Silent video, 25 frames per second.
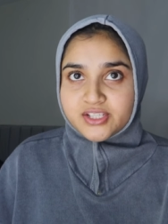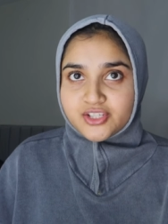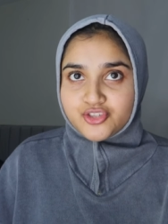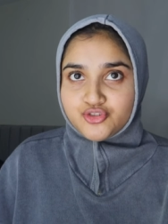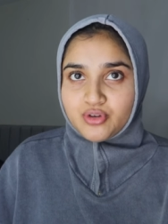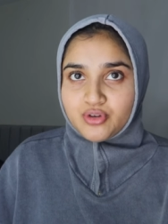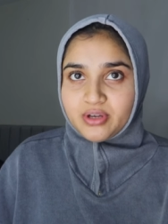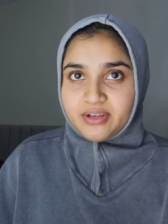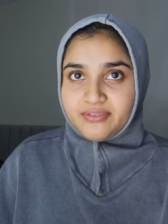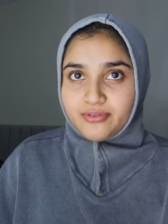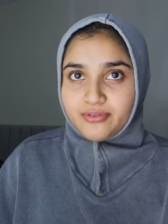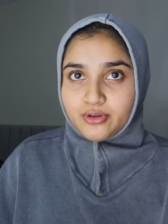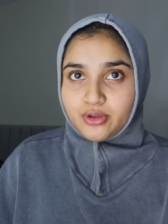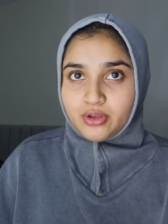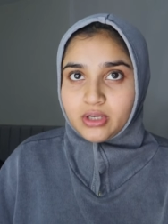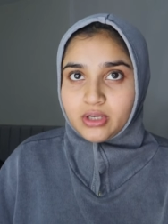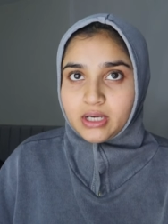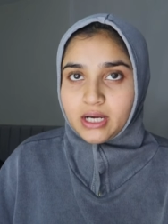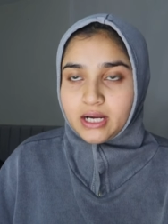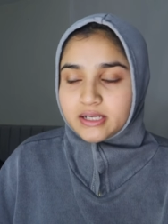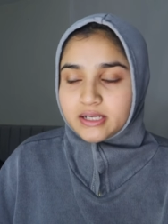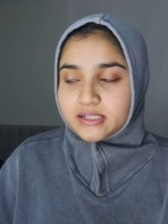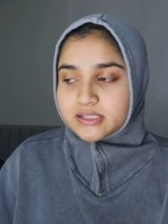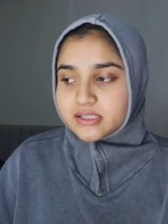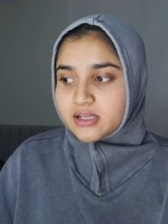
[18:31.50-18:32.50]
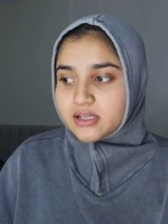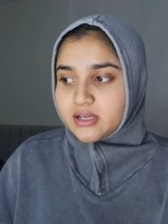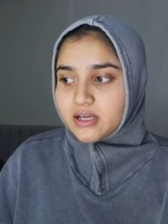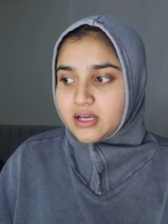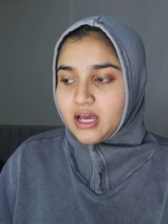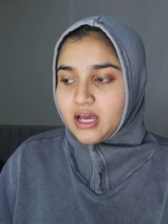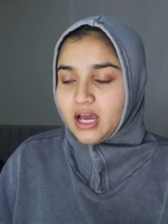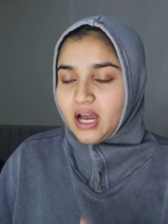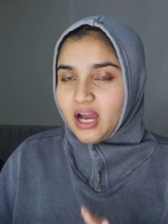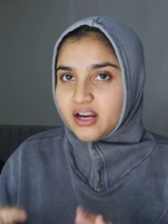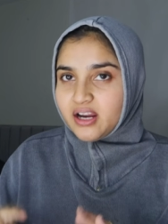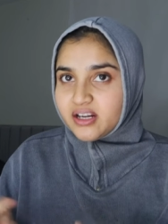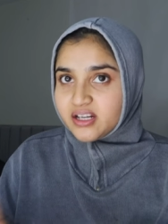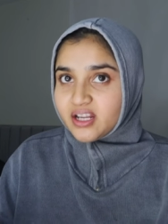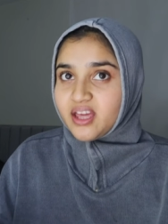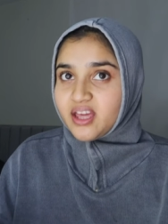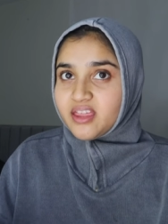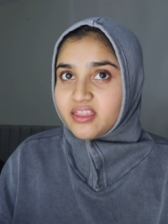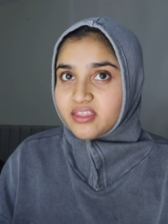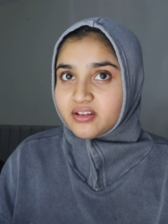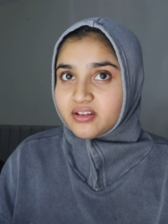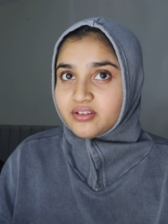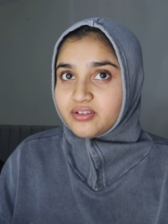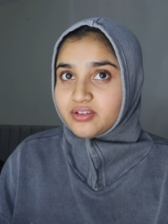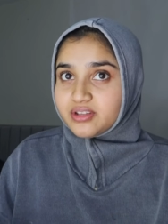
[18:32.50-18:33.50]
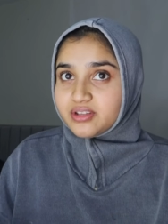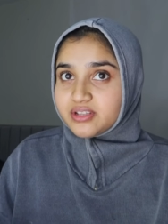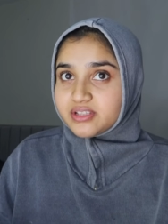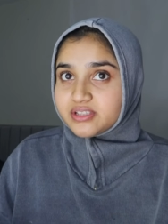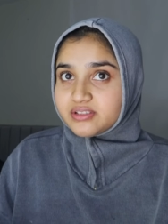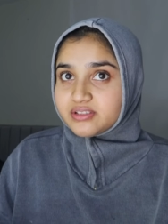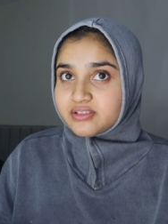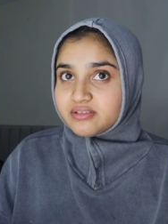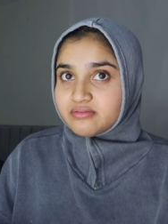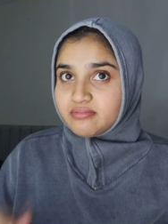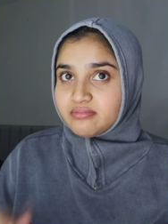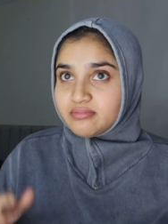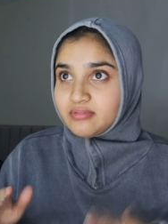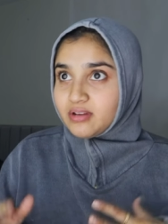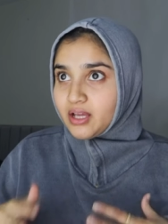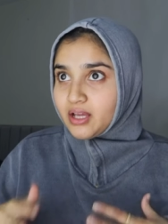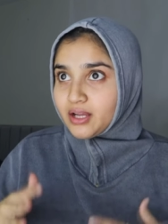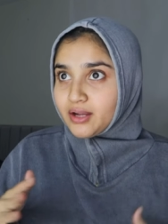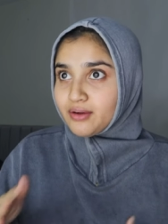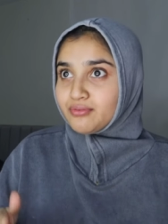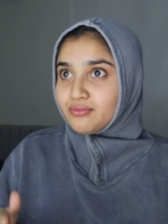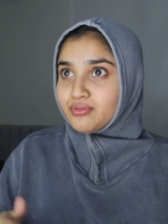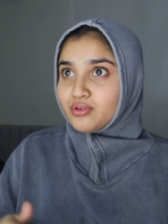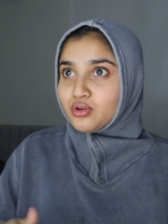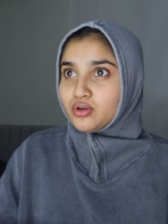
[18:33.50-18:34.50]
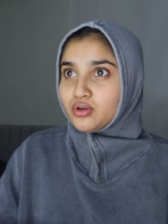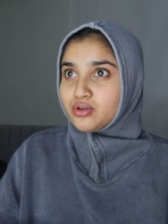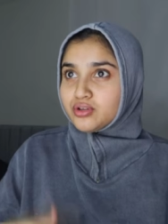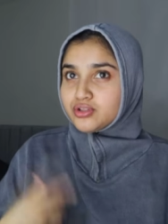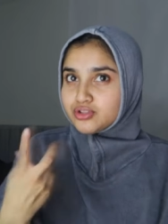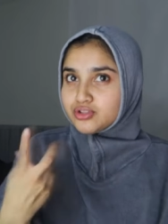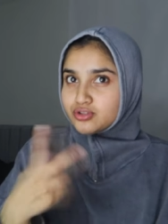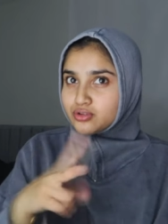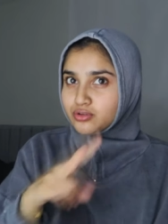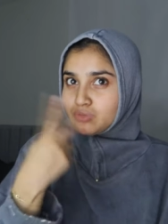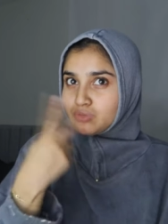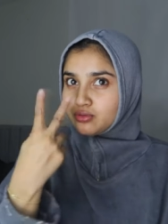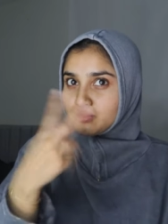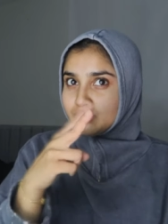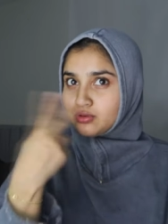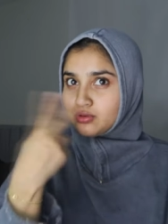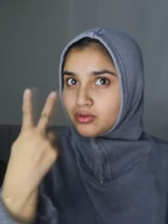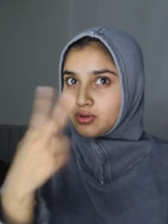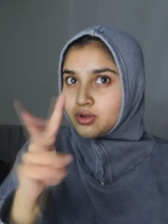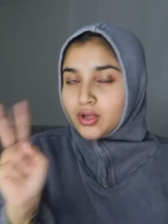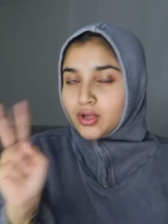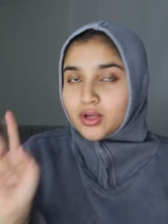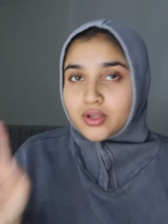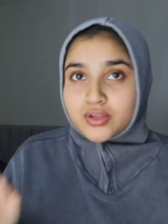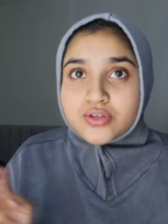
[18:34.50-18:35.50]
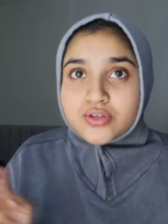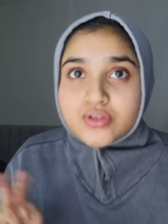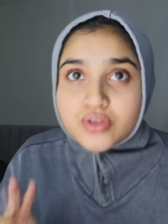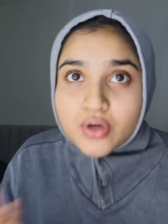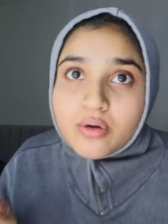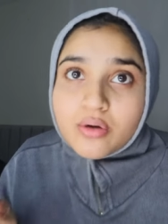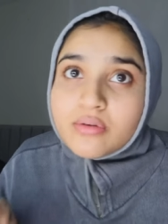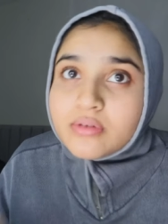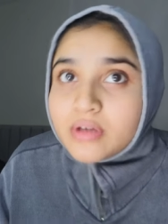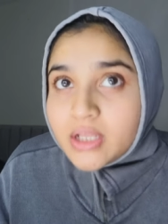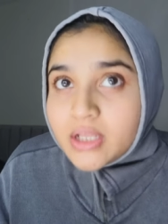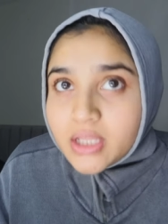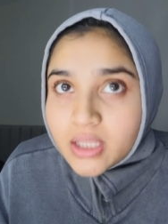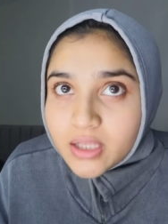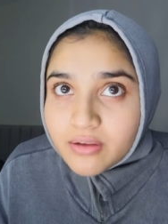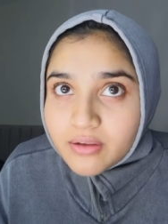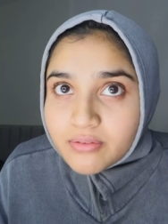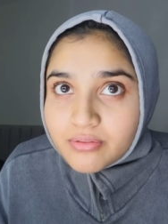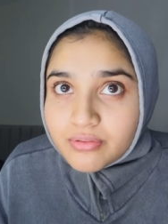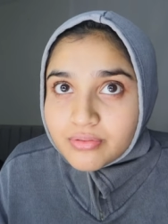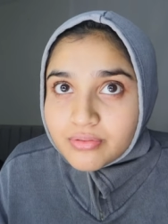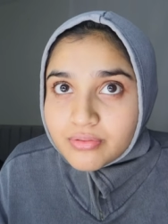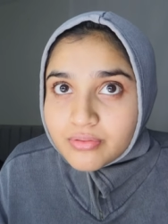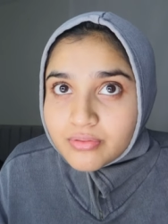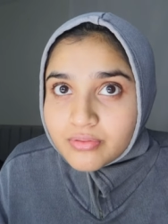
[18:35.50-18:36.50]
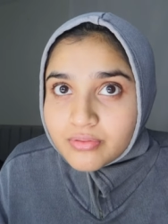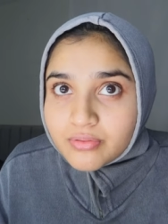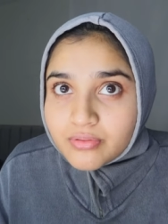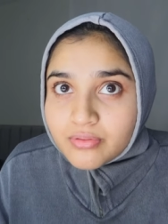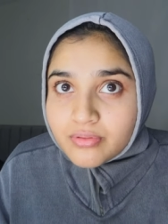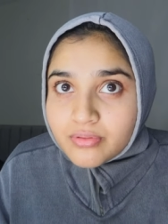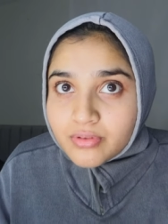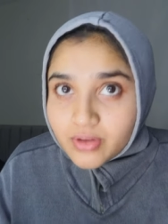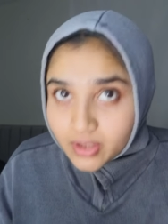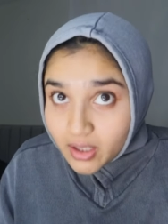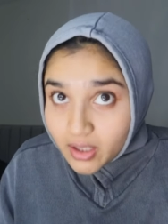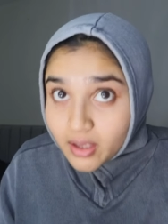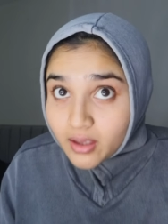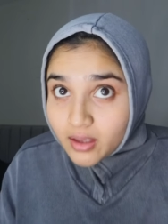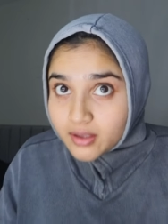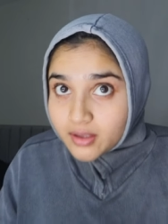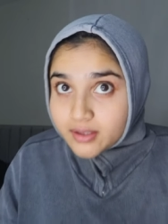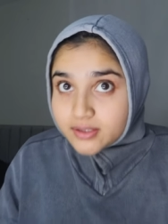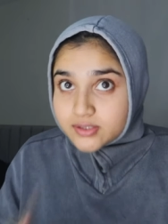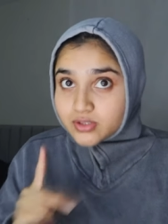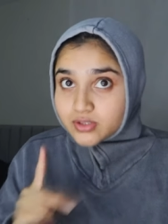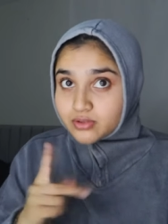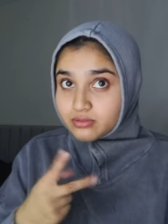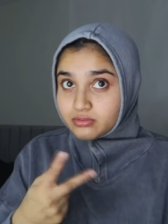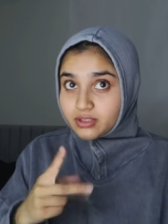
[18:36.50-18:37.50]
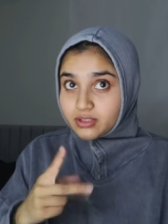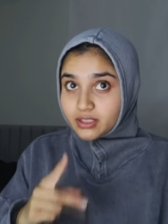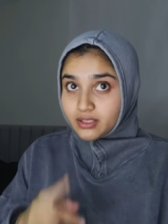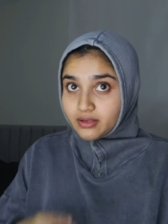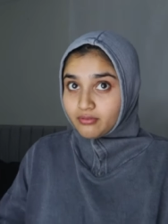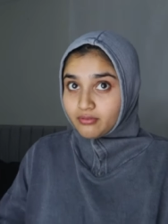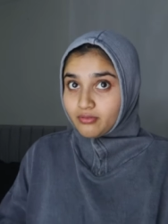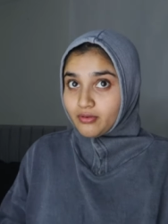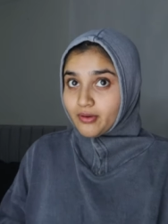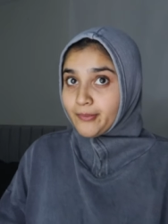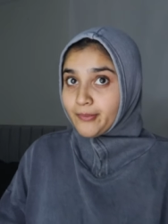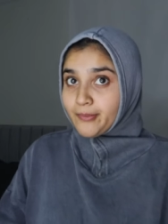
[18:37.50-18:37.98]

a treat for you guys at the end of this like vlog so don't leave yeah don't leave